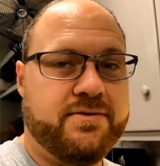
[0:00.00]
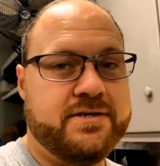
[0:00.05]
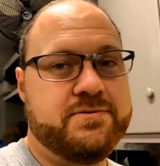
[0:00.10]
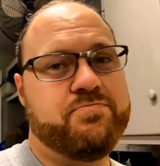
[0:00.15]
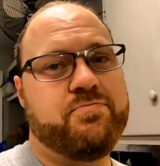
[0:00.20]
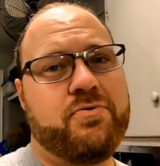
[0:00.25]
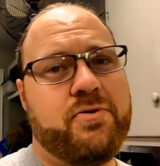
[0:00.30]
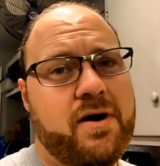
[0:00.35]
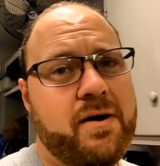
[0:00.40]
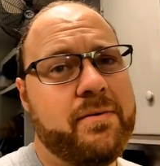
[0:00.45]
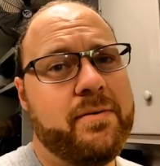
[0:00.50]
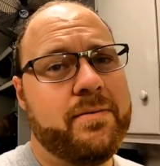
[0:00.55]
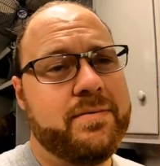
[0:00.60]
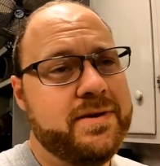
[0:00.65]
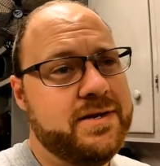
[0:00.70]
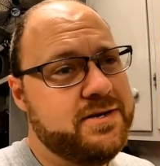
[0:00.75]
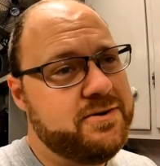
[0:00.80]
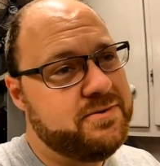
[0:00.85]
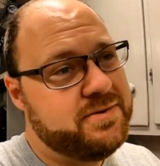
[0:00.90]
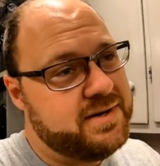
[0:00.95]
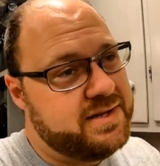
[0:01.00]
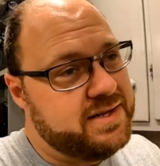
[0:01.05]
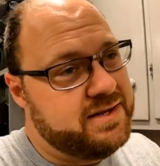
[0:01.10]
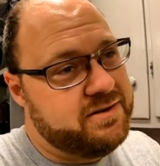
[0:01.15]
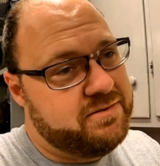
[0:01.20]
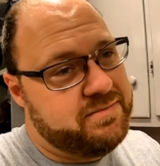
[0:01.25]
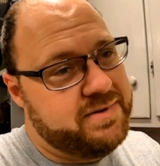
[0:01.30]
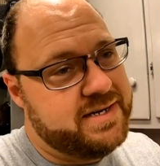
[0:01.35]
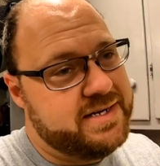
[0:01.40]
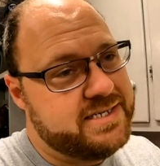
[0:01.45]
it's probably doing a
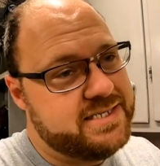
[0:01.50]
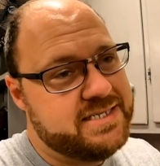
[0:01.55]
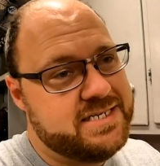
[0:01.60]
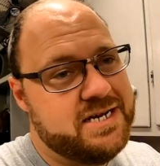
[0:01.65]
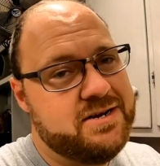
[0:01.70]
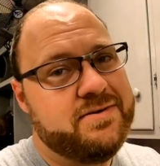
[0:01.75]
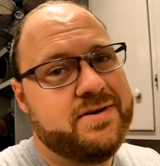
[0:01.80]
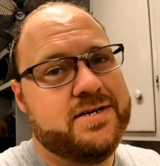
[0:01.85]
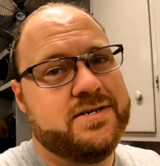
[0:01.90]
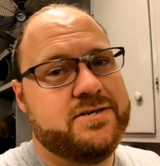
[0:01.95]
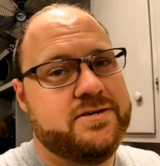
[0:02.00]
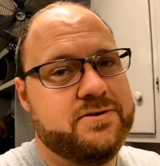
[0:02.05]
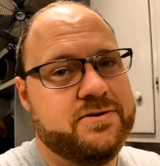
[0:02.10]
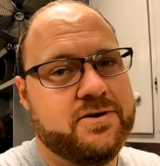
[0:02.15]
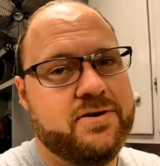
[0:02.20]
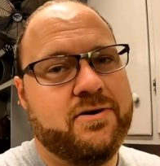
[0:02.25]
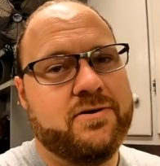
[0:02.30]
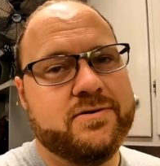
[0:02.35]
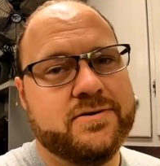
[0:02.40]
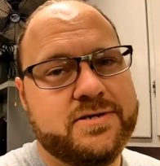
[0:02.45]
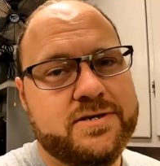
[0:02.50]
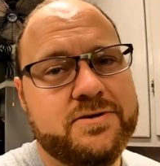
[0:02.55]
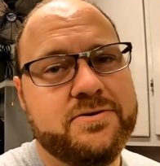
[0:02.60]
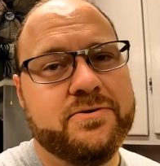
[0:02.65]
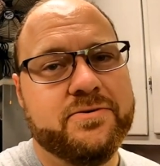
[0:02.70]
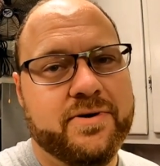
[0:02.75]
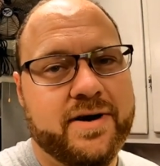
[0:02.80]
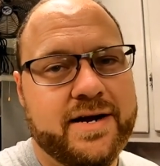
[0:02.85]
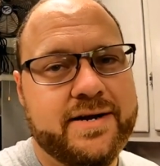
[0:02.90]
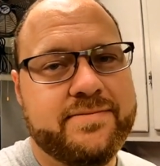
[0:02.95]
little bit of steering to your car
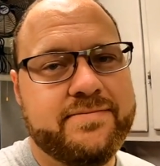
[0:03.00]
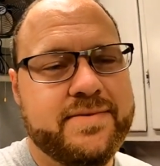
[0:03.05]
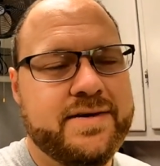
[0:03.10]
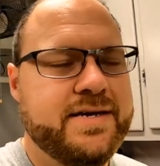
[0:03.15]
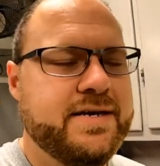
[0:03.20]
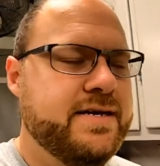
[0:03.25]
too, right?